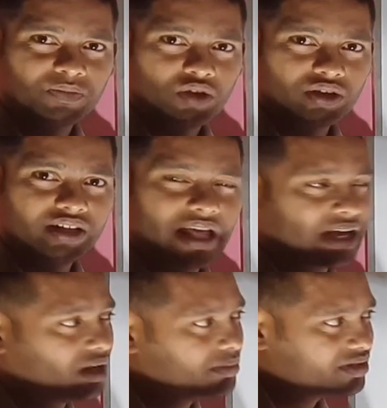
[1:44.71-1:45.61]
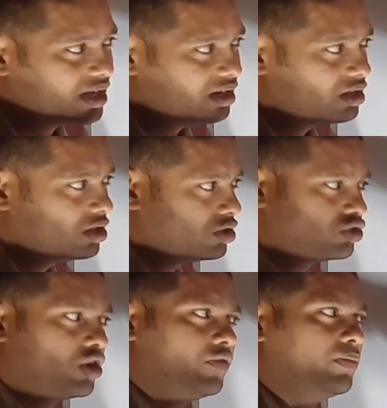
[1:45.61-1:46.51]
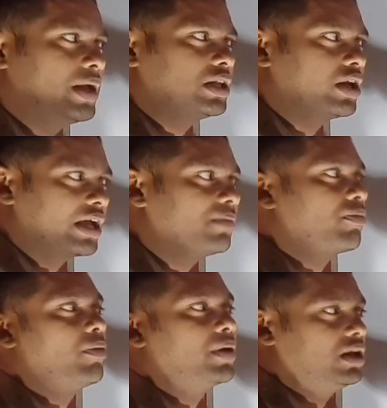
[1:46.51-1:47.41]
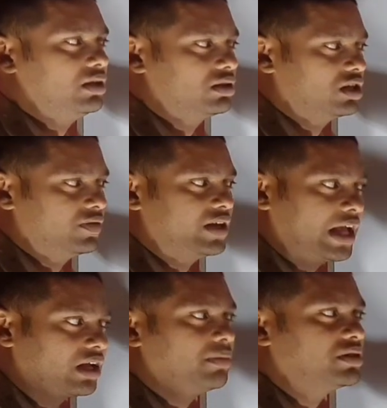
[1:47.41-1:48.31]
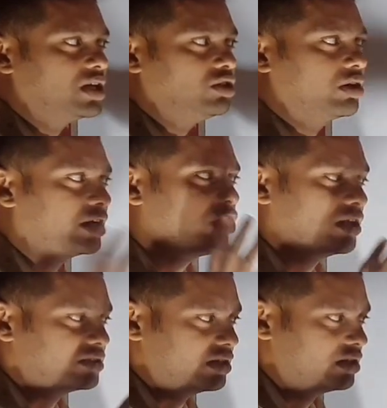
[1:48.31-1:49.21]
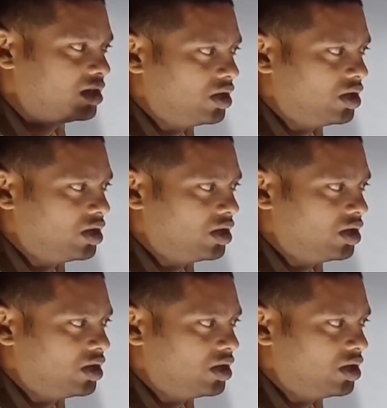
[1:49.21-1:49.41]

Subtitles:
Okay, the diagram is there. So you have to make the diagram properly. If the diagram is done, you will get your answer.